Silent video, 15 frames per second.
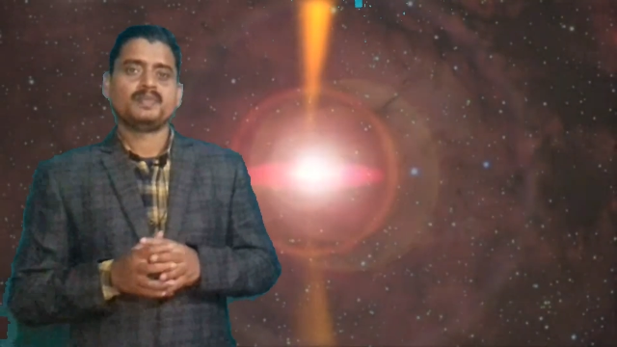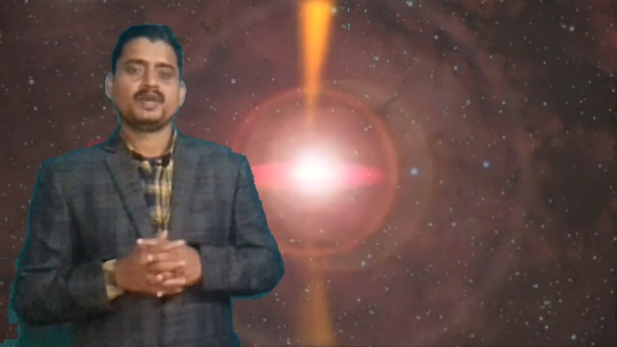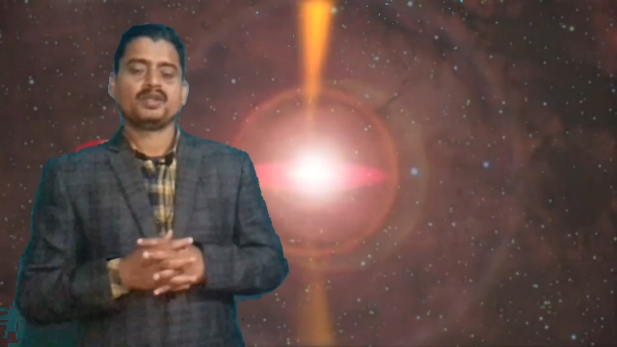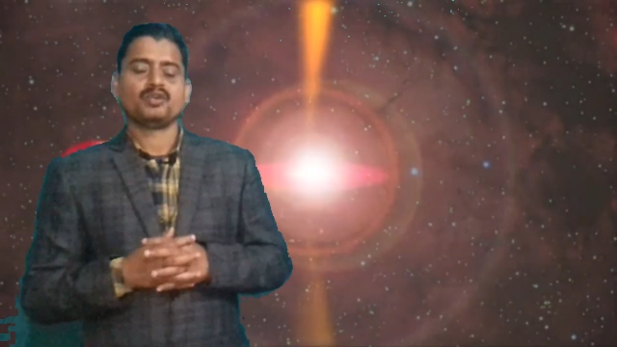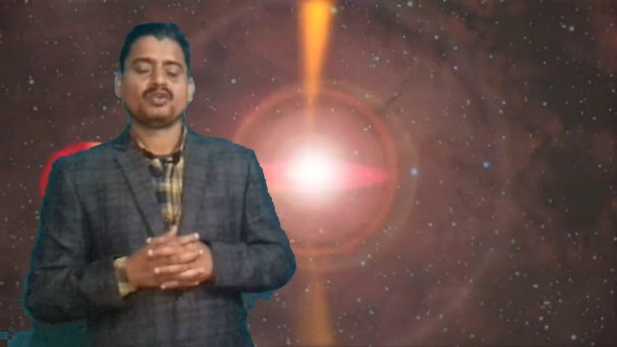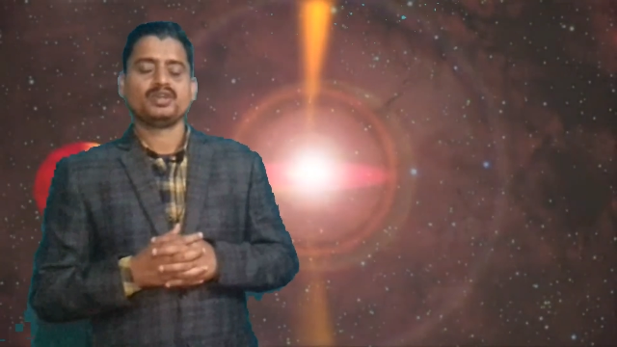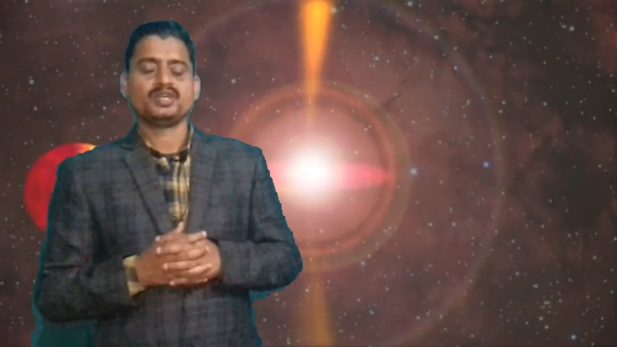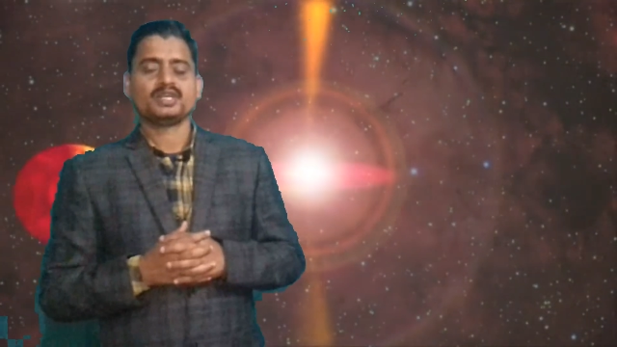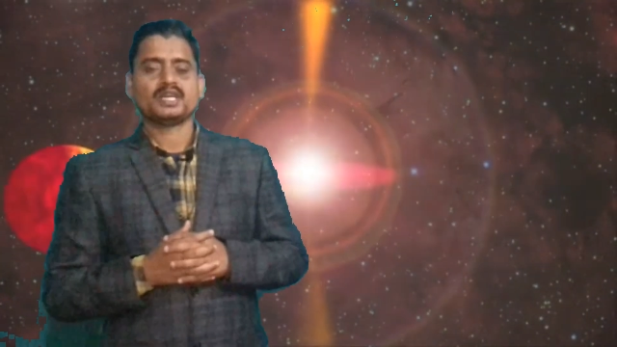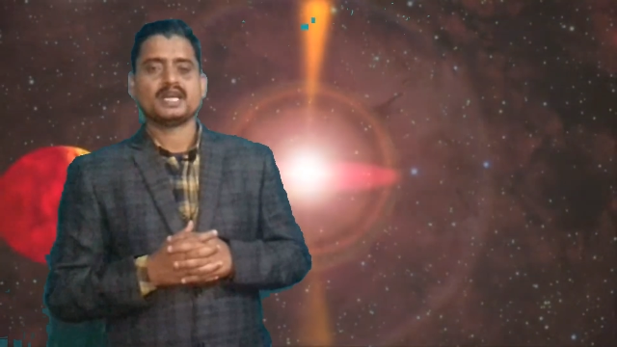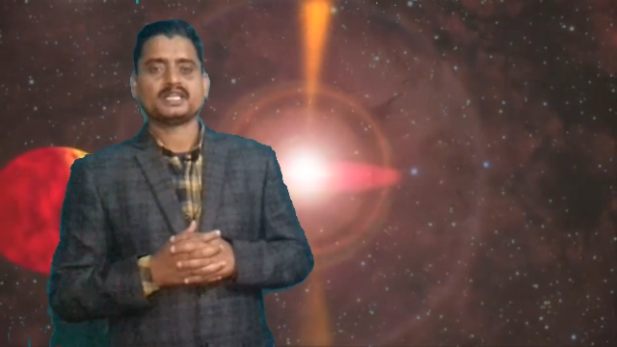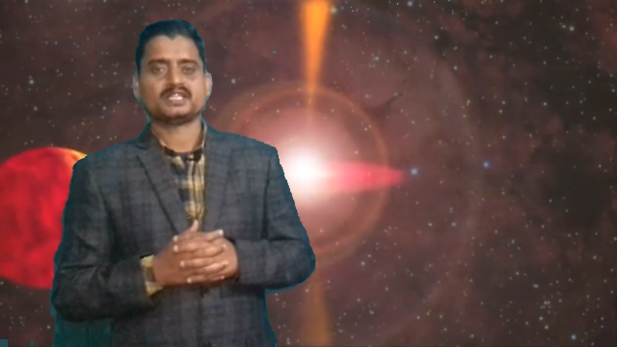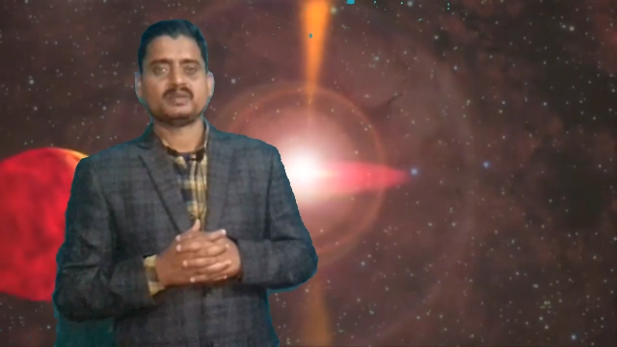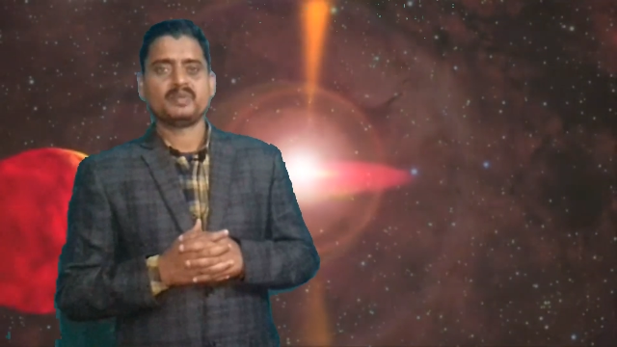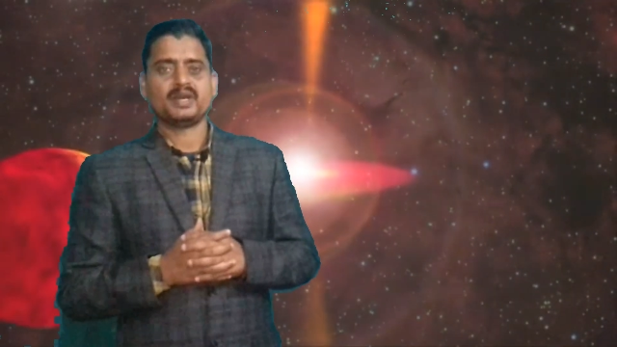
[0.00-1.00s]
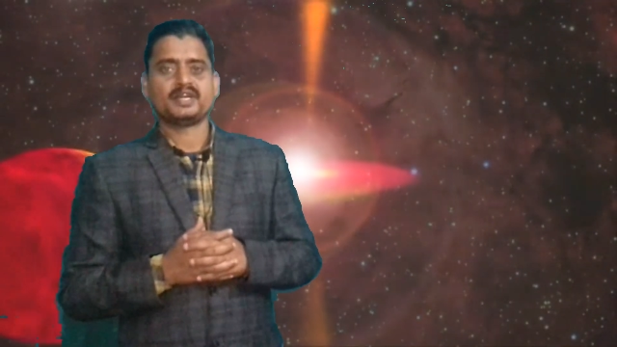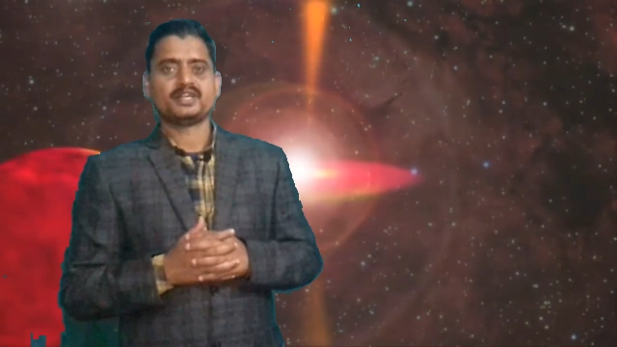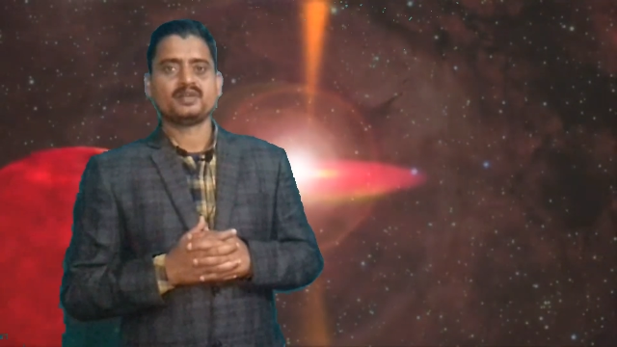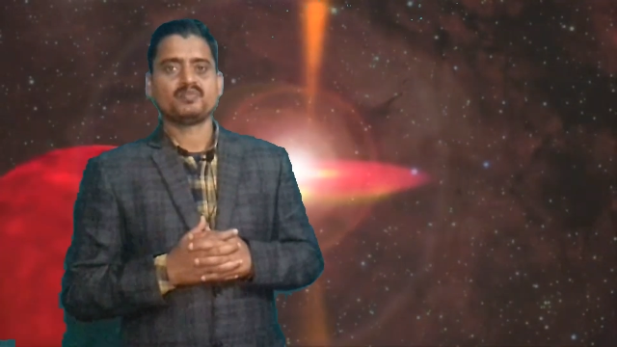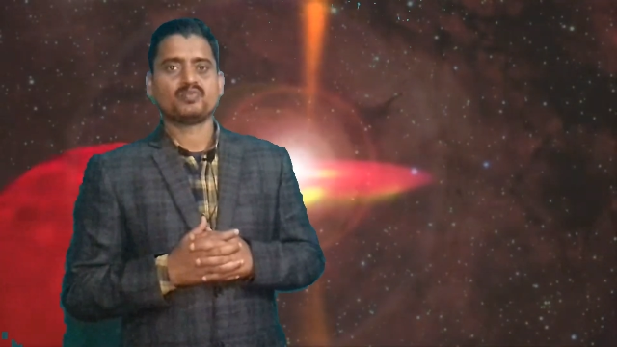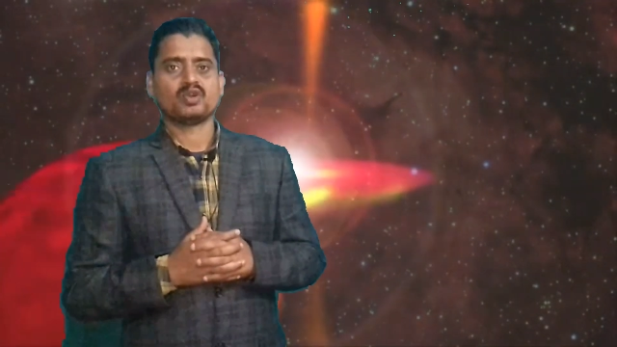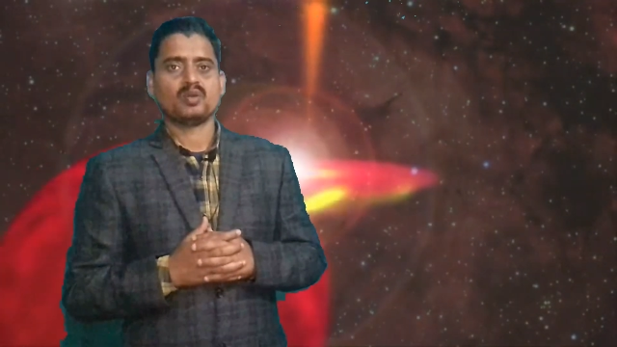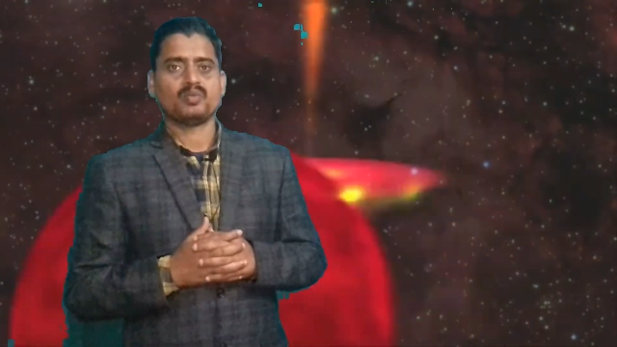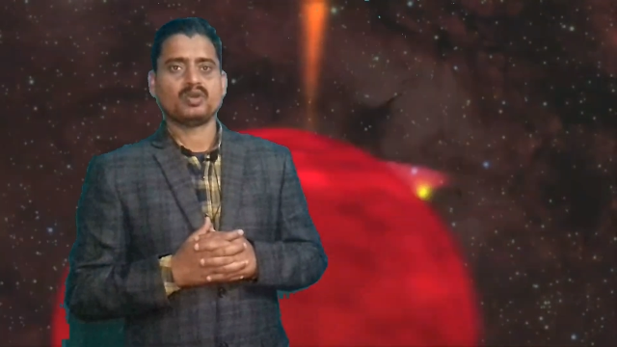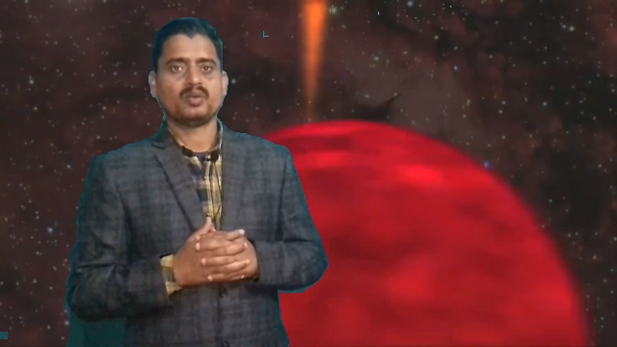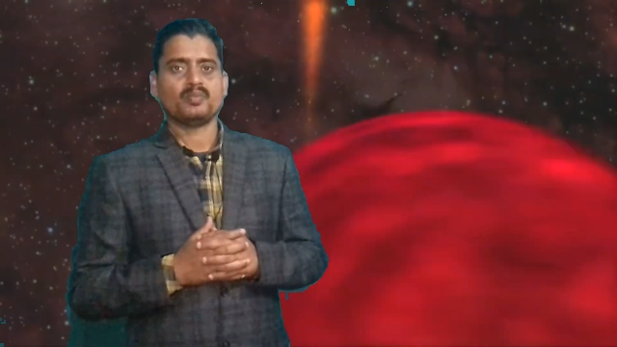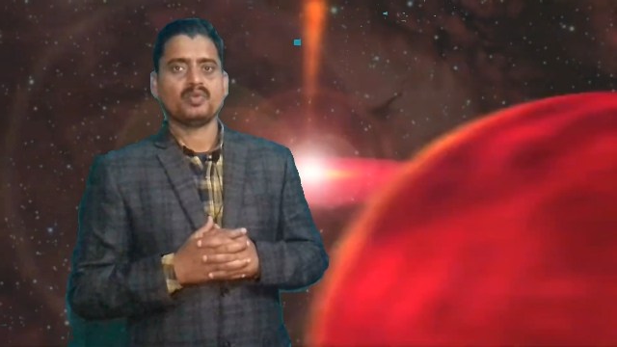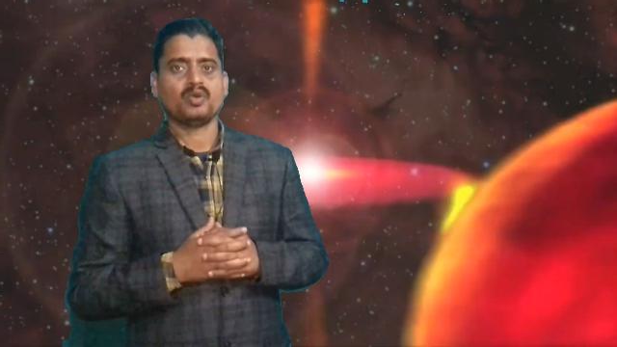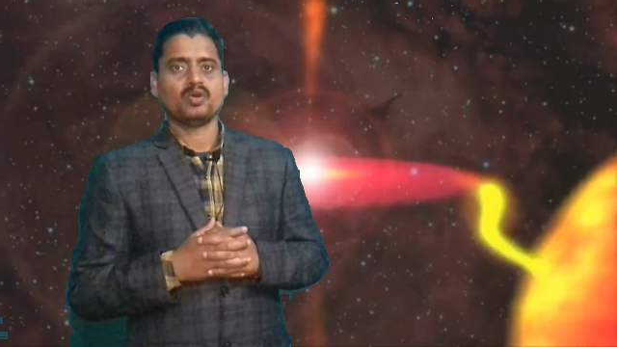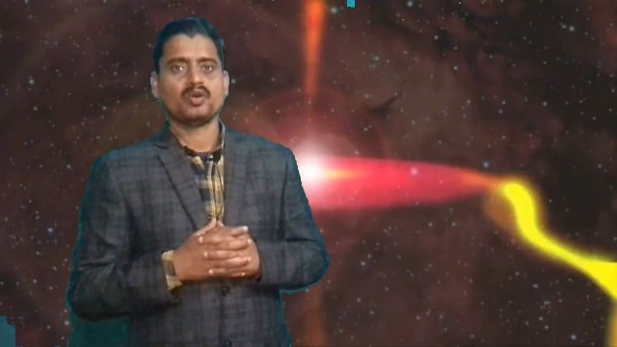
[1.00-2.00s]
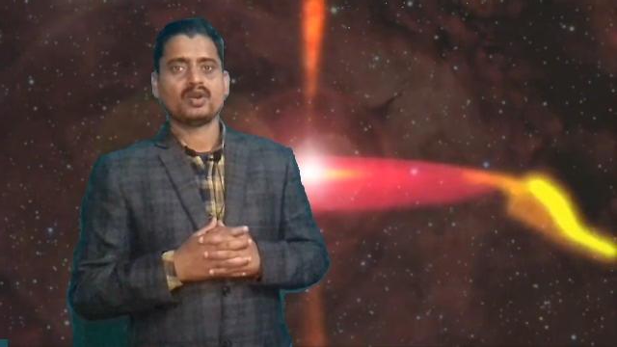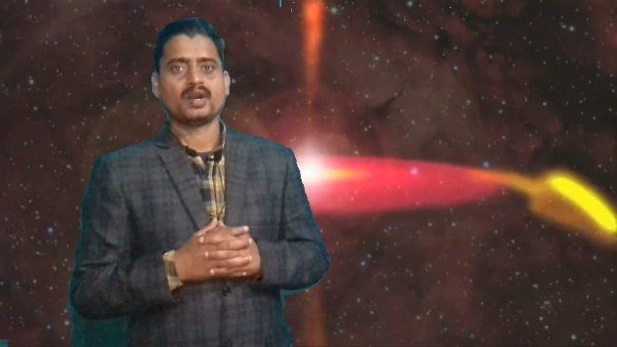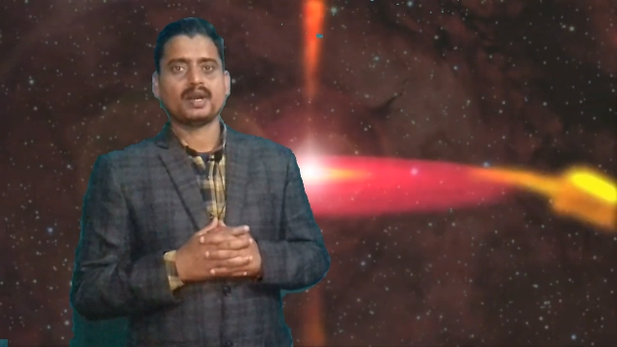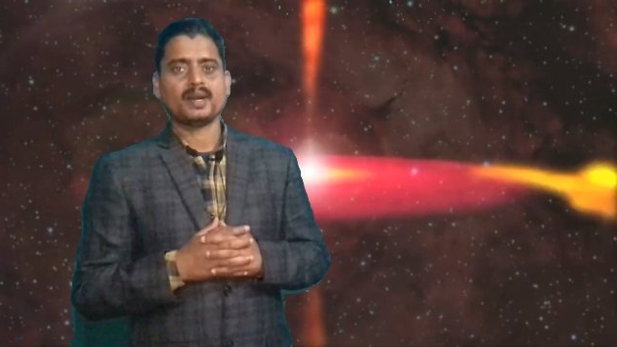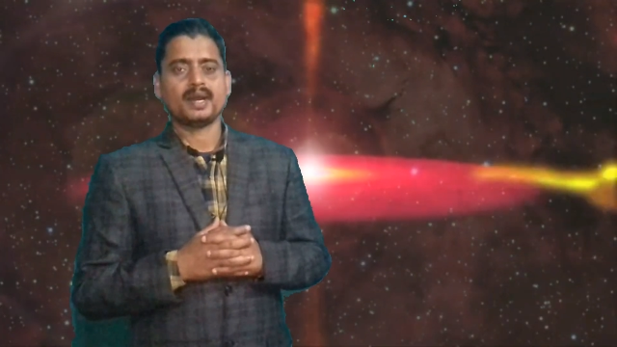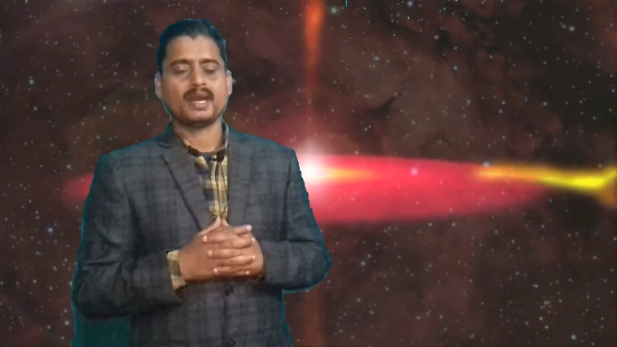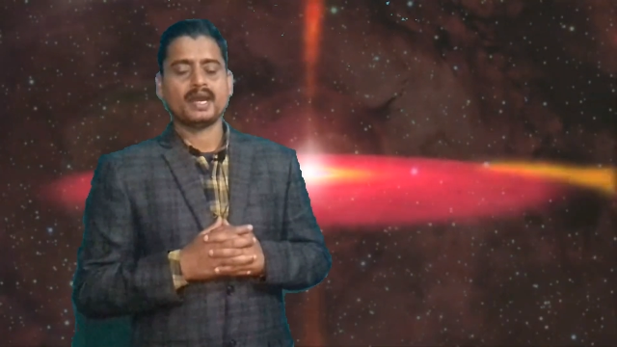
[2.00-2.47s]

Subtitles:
baryonic asymmetry problem or